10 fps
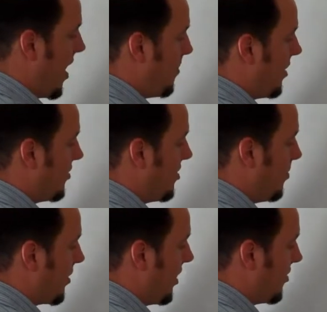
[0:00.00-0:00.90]
happen is
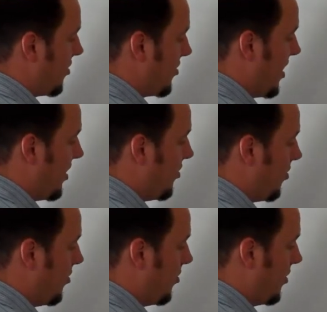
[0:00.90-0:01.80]
typically is it'll take you to
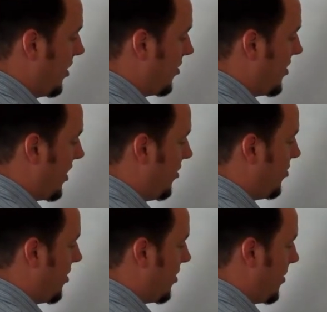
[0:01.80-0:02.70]

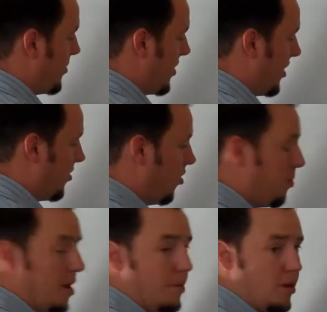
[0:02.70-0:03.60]
another website. It'll
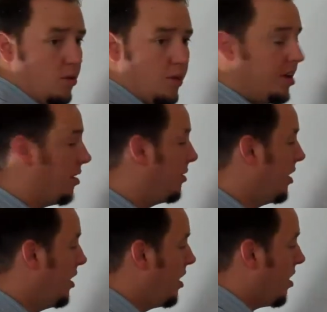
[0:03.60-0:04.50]
open up a new window.
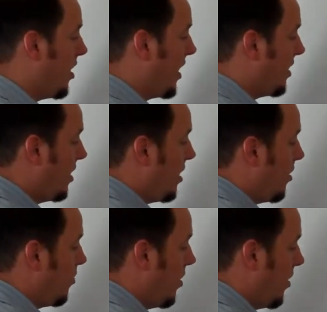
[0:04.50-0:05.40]
Alright,
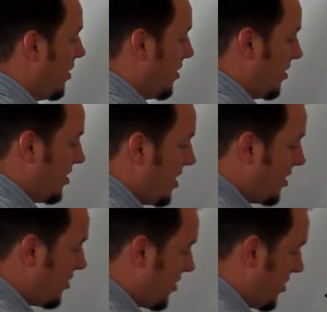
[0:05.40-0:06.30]
well,
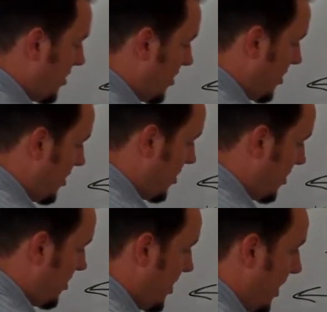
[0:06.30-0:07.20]
this
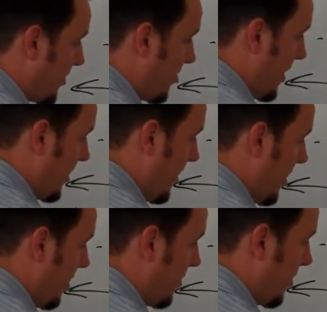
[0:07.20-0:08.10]
text right there,